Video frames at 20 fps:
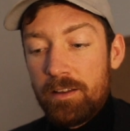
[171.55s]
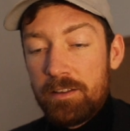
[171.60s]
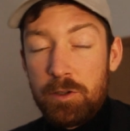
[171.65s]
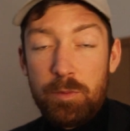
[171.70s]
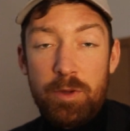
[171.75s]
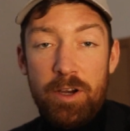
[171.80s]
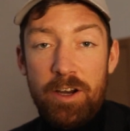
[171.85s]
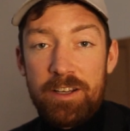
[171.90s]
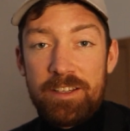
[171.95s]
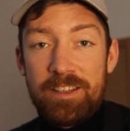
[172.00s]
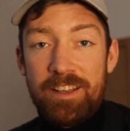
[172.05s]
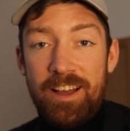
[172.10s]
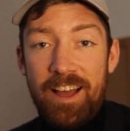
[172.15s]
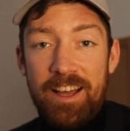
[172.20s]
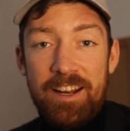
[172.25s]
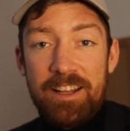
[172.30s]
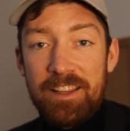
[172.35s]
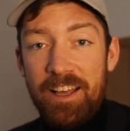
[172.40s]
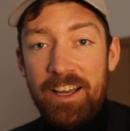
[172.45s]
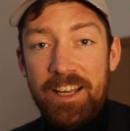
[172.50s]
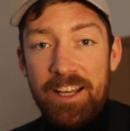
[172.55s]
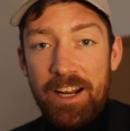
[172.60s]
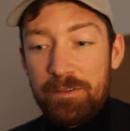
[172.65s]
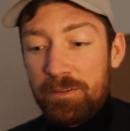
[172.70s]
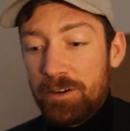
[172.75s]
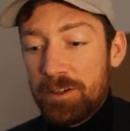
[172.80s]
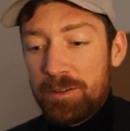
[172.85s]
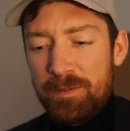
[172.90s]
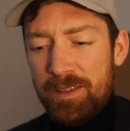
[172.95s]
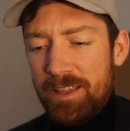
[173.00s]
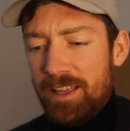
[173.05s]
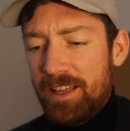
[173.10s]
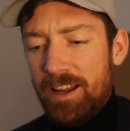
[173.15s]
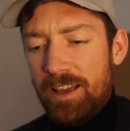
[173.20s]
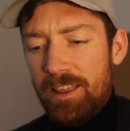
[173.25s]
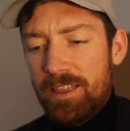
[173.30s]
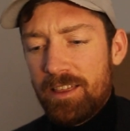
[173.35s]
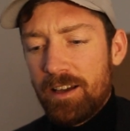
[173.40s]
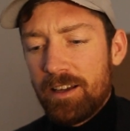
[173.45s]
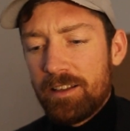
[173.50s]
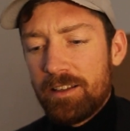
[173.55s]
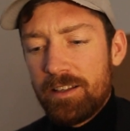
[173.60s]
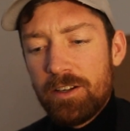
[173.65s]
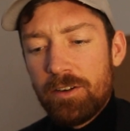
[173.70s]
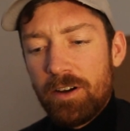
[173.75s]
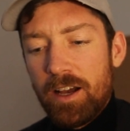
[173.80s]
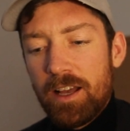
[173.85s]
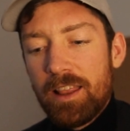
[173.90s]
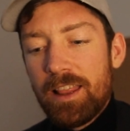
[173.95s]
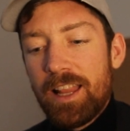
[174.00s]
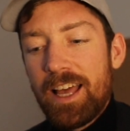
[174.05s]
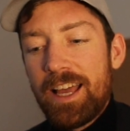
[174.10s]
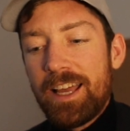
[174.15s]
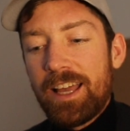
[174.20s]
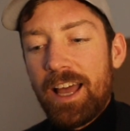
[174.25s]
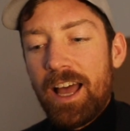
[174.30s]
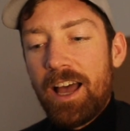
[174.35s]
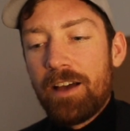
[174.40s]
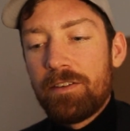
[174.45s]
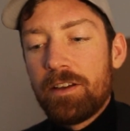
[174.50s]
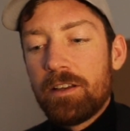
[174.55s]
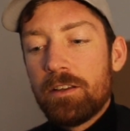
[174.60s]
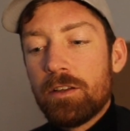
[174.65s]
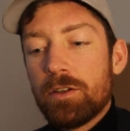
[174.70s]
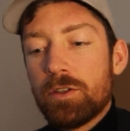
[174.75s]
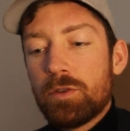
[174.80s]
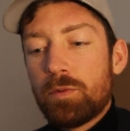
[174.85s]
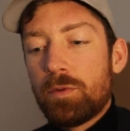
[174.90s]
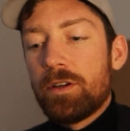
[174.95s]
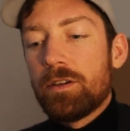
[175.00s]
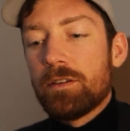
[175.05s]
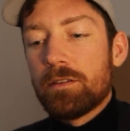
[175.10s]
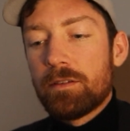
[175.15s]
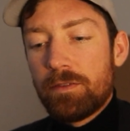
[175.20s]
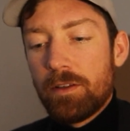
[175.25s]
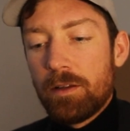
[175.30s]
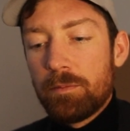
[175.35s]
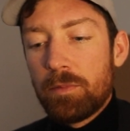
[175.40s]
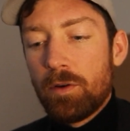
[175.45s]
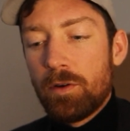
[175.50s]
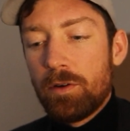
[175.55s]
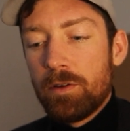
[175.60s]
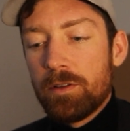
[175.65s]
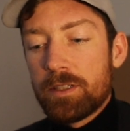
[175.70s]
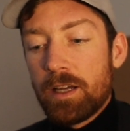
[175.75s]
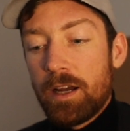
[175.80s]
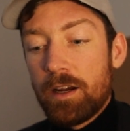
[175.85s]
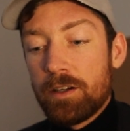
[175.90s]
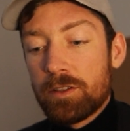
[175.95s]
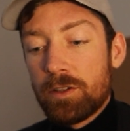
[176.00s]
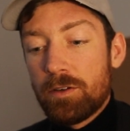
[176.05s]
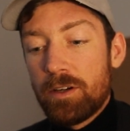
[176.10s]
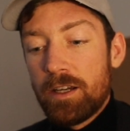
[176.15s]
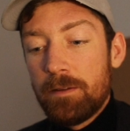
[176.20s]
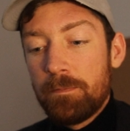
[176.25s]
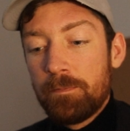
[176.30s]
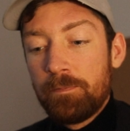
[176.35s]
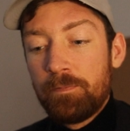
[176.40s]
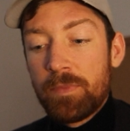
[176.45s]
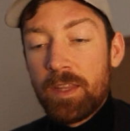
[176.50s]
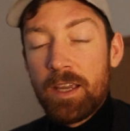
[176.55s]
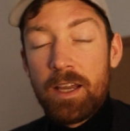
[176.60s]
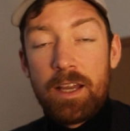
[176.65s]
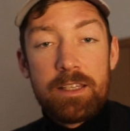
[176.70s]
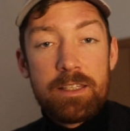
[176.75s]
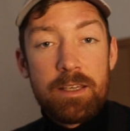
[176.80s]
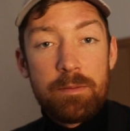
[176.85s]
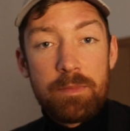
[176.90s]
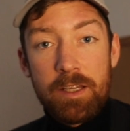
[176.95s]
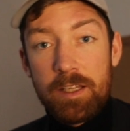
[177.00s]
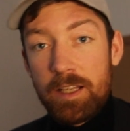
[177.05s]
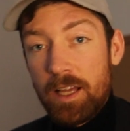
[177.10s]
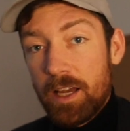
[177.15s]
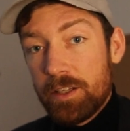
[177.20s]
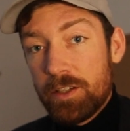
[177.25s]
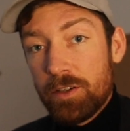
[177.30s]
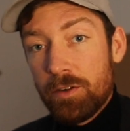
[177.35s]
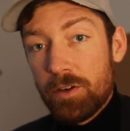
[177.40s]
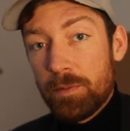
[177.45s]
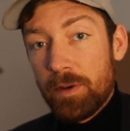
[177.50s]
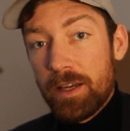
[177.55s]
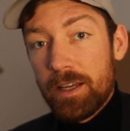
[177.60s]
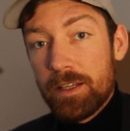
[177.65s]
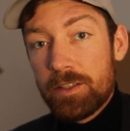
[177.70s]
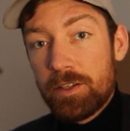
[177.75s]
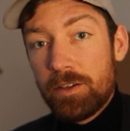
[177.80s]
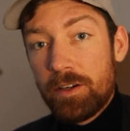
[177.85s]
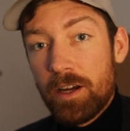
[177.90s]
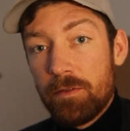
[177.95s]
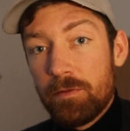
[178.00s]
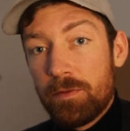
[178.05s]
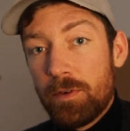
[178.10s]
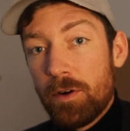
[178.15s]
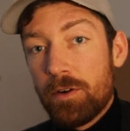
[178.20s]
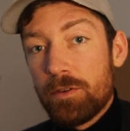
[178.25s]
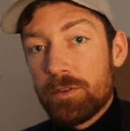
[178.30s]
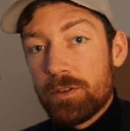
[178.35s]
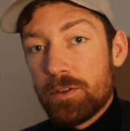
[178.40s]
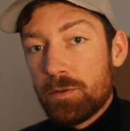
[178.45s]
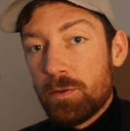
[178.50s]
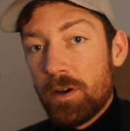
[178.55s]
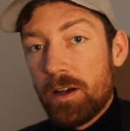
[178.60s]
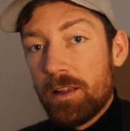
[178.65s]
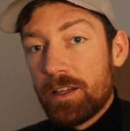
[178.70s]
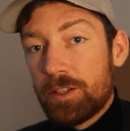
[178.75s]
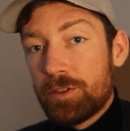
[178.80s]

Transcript: To be honest, I didn't like it at first, but then I thought, you know, I like having those Reels fill up the whole entire screen. It's something that I do with my Instagram photos as well.